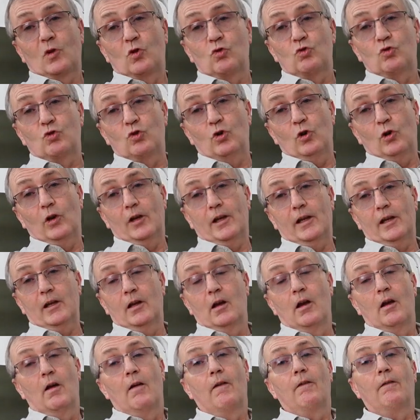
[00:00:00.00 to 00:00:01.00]
trolley
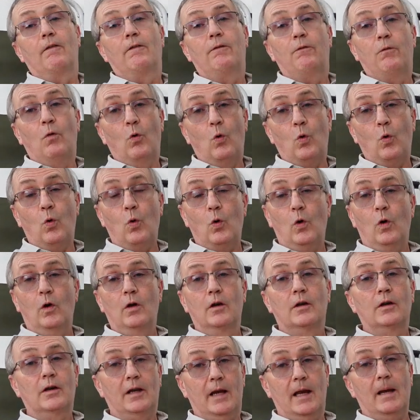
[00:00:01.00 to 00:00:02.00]
for
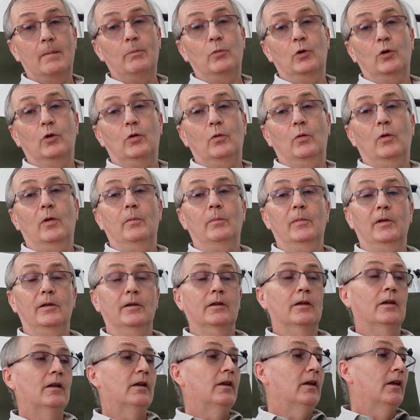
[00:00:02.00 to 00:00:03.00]
camera equipment.
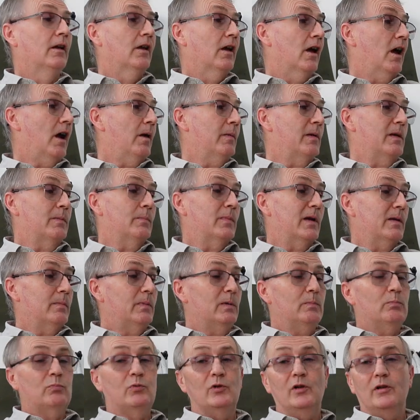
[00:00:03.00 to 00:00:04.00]
I mean, it may be
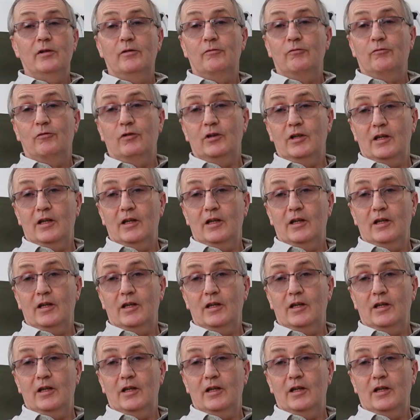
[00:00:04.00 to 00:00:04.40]
brilliant for